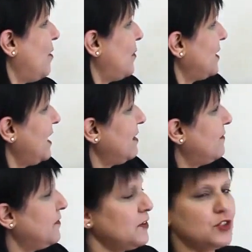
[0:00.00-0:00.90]
Okay,
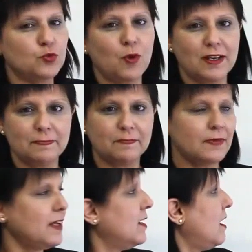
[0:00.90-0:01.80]
first one.
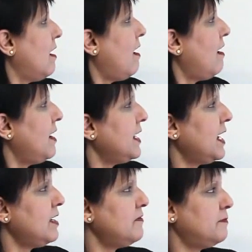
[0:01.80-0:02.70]
I
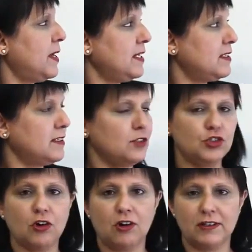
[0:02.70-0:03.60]
have met
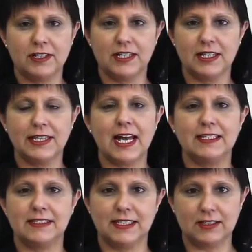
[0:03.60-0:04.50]
John
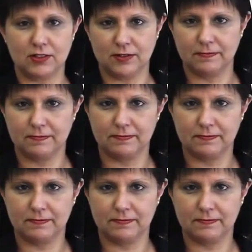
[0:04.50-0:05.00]
last year.